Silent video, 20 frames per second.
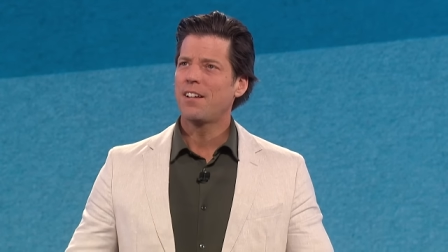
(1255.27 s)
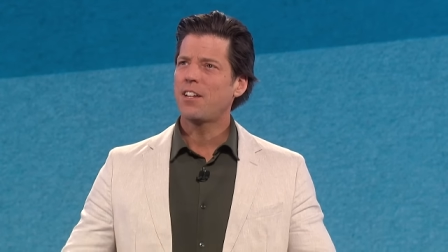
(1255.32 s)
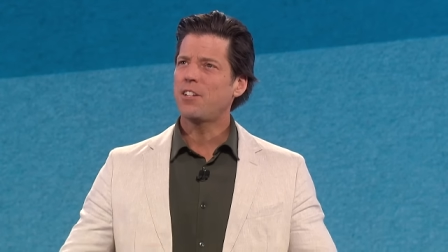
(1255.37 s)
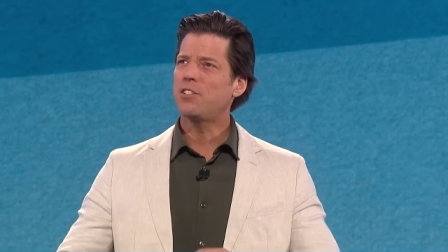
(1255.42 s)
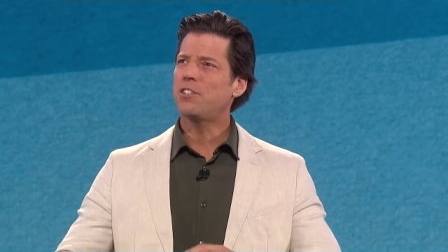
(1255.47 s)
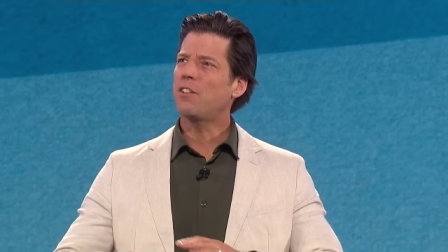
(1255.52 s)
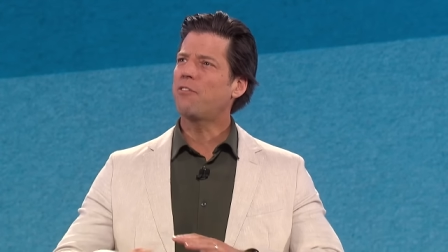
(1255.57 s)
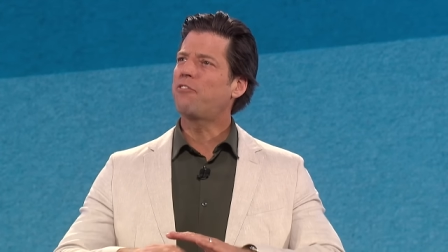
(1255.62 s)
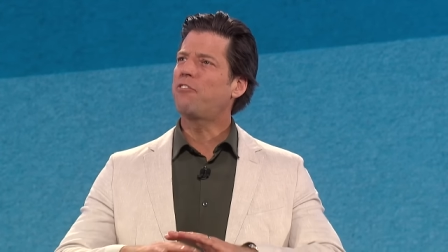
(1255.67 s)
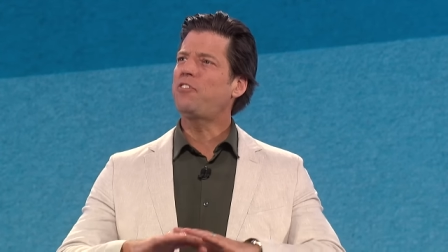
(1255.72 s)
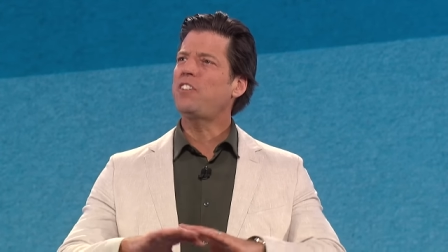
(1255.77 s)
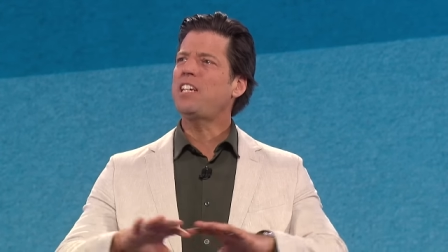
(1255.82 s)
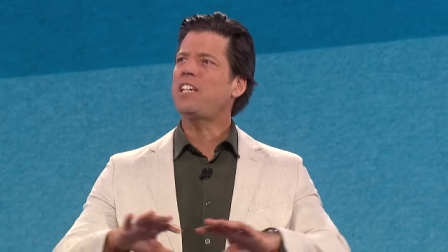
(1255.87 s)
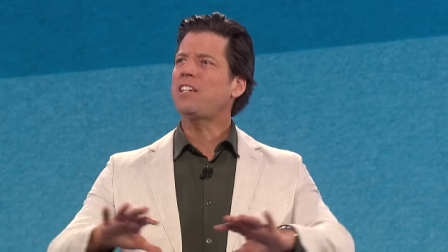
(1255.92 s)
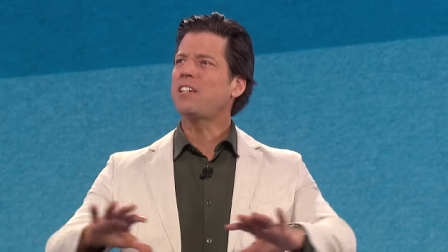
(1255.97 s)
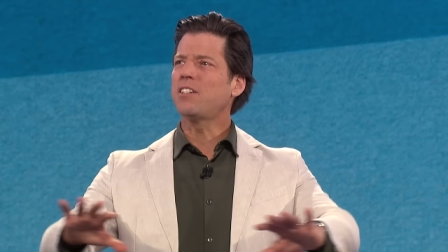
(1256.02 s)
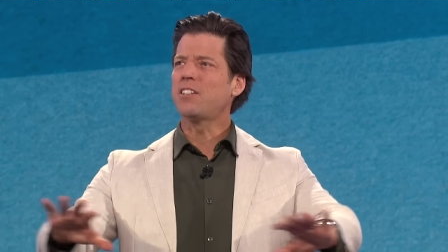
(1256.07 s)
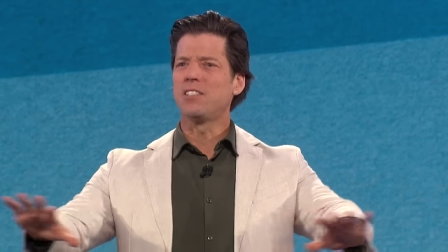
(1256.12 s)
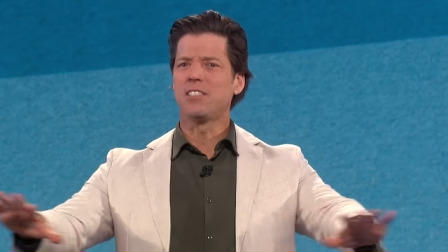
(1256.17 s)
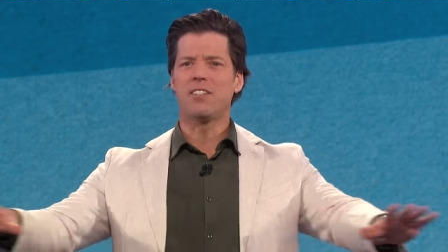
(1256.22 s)
There's a
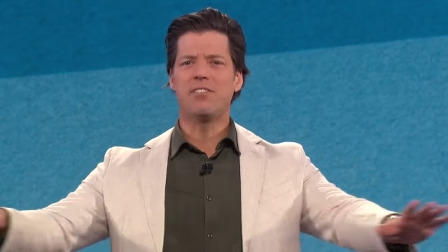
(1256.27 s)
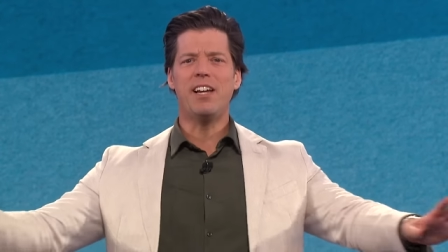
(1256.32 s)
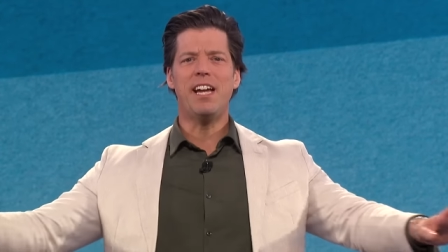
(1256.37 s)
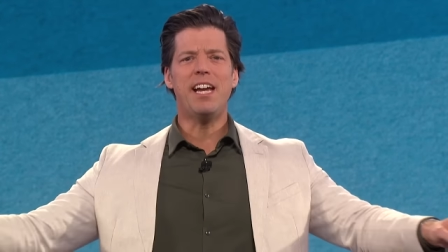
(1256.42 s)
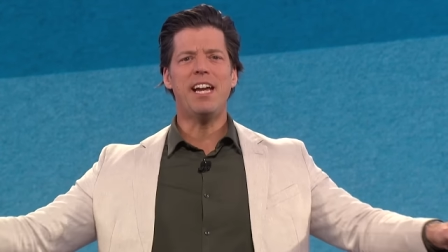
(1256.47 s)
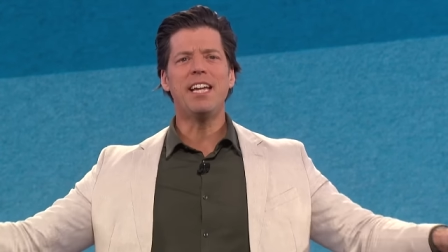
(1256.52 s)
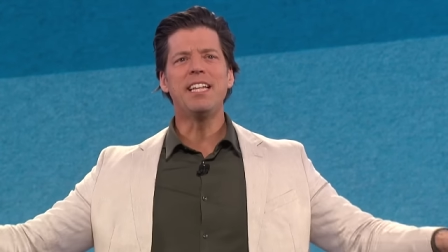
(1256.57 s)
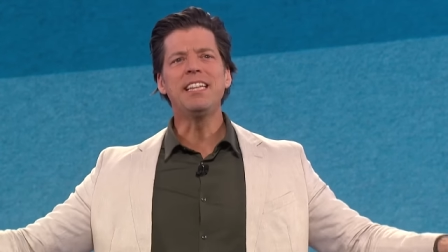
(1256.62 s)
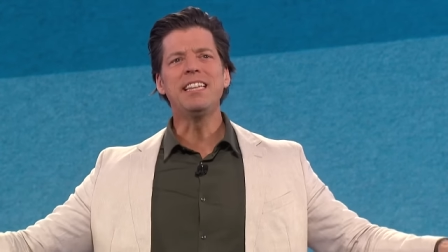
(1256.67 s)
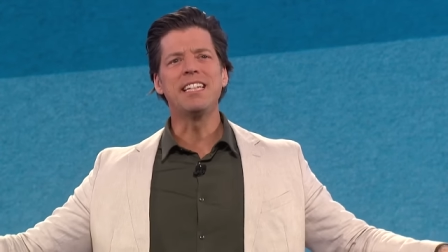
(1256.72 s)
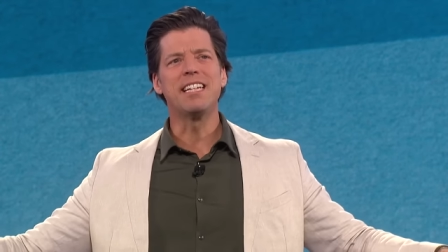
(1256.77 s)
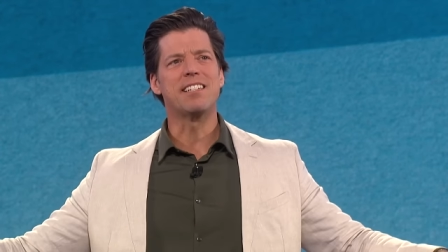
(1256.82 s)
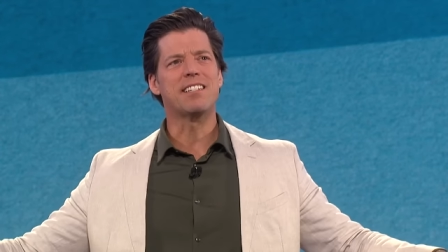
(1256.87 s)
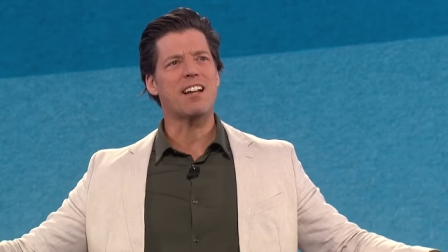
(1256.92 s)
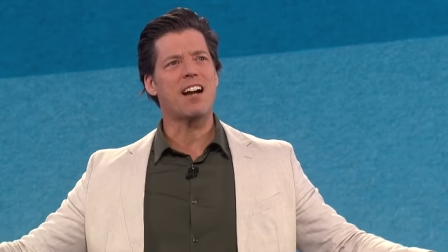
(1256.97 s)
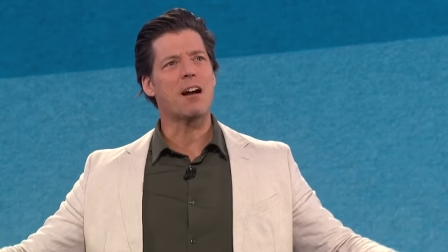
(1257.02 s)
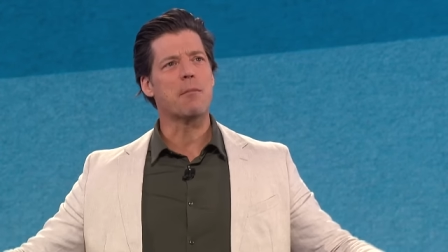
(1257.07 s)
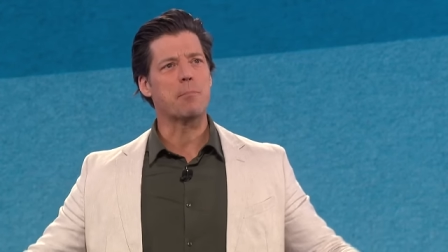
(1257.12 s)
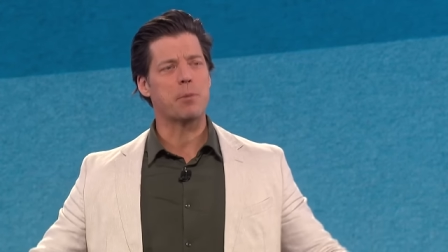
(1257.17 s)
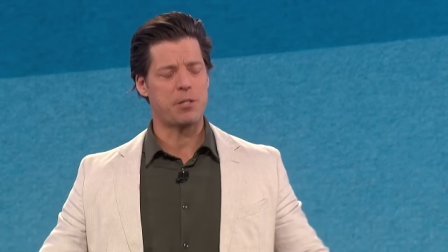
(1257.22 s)
field of
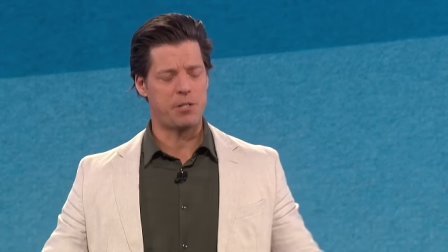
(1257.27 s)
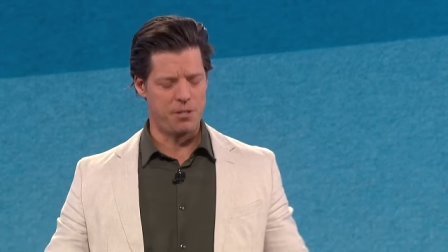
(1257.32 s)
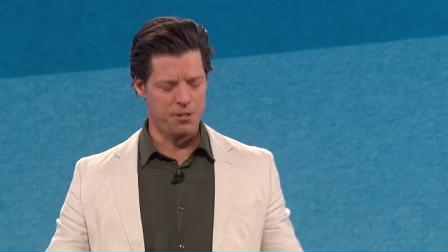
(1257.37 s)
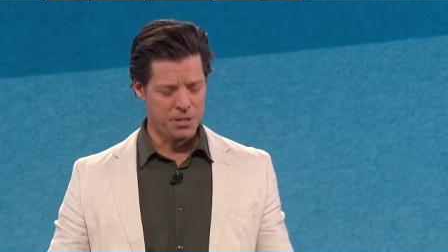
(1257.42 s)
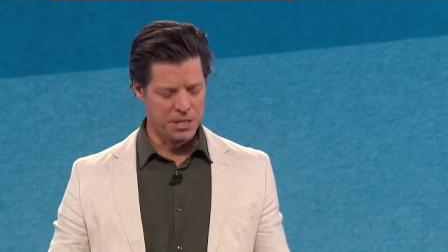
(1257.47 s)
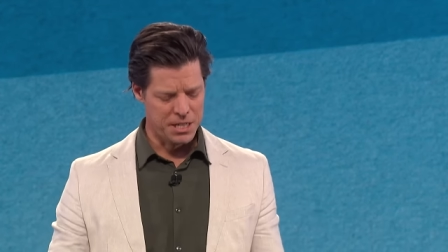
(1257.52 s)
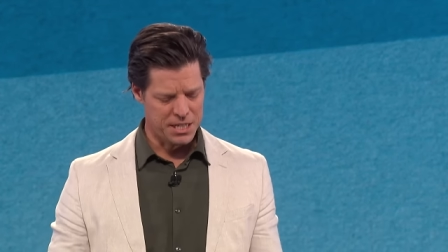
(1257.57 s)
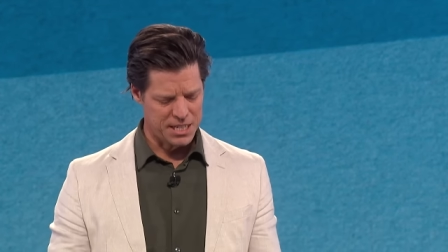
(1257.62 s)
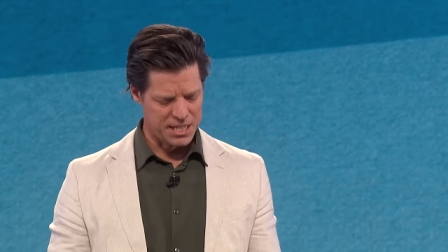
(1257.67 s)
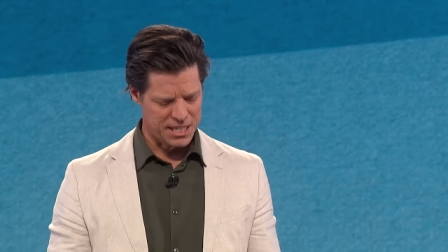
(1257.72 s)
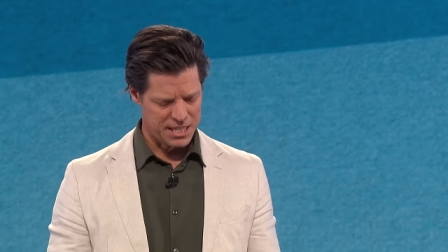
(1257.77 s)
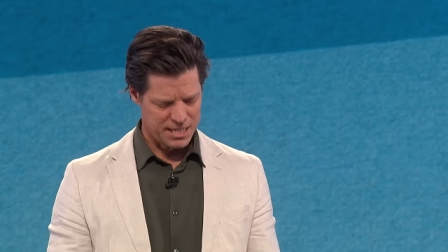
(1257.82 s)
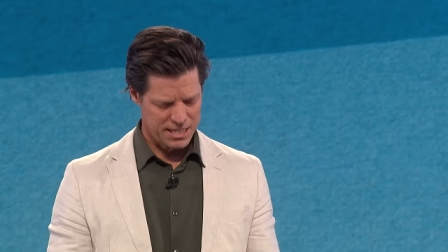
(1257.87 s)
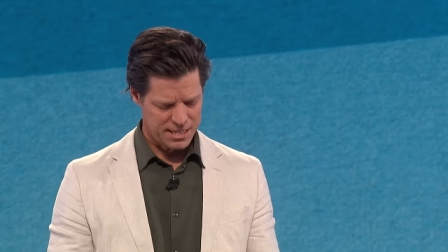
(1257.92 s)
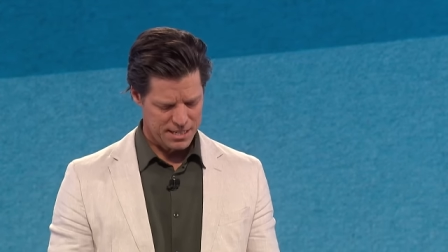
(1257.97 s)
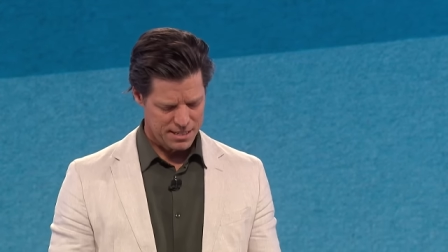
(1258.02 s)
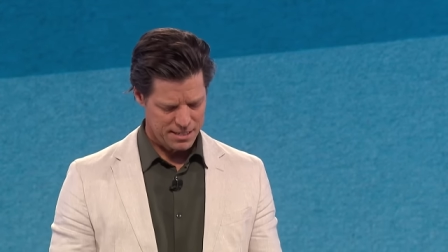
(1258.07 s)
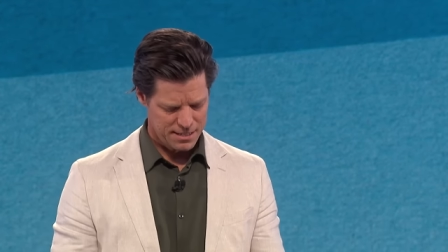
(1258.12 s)
endless opportunity.